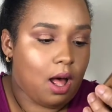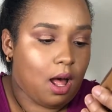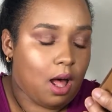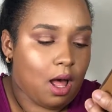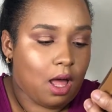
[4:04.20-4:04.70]

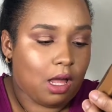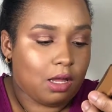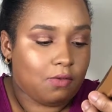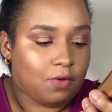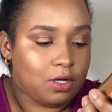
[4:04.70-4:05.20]

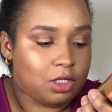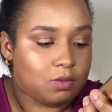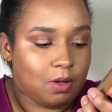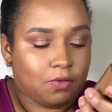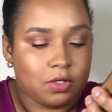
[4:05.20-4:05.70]
I
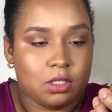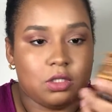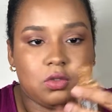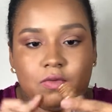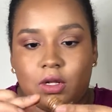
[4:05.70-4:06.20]
finished my first
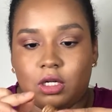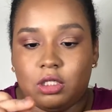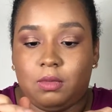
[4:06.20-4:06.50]
initial foundation.